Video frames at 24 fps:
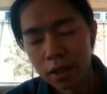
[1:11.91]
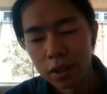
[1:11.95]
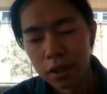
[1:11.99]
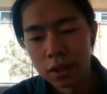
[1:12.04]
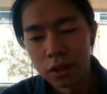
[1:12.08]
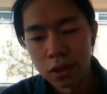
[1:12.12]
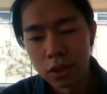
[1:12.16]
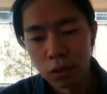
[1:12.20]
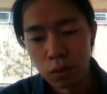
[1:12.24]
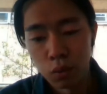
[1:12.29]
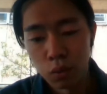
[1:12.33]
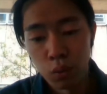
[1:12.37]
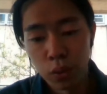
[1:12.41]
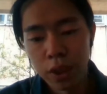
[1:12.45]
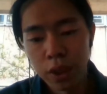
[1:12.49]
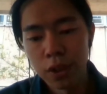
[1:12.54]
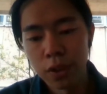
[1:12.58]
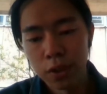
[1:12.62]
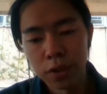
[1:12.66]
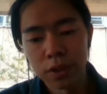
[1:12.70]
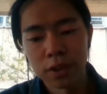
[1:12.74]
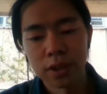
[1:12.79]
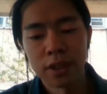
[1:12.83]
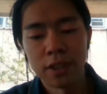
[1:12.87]
So we
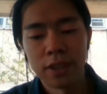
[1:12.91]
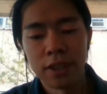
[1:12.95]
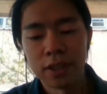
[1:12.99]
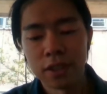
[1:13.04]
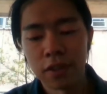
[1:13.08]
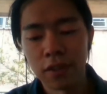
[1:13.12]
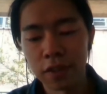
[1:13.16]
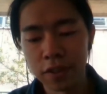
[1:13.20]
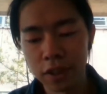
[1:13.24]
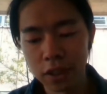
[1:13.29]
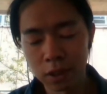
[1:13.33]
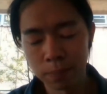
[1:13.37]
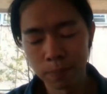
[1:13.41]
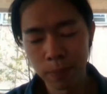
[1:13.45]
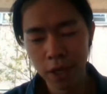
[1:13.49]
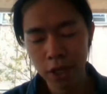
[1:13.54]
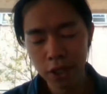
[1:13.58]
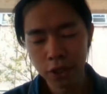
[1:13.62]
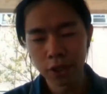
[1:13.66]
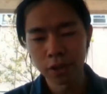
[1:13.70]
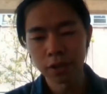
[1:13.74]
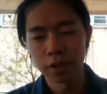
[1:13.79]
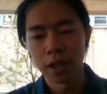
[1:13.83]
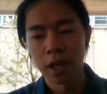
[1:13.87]
use this
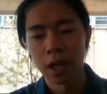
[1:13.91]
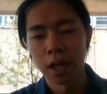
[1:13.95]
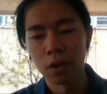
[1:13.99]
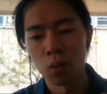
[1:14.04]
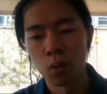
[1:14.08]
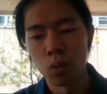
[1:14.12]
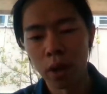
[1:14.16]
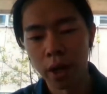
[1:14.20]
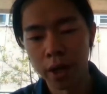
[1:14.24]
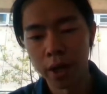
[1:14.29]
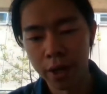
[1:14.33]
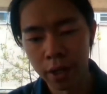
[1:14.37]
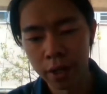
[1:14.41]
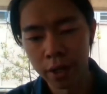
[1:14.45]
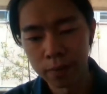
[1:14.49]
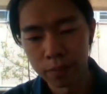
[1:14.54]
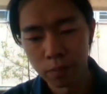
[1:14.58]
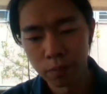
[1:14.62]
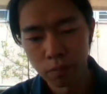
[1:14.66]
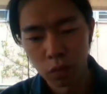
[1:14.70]
special nanowire,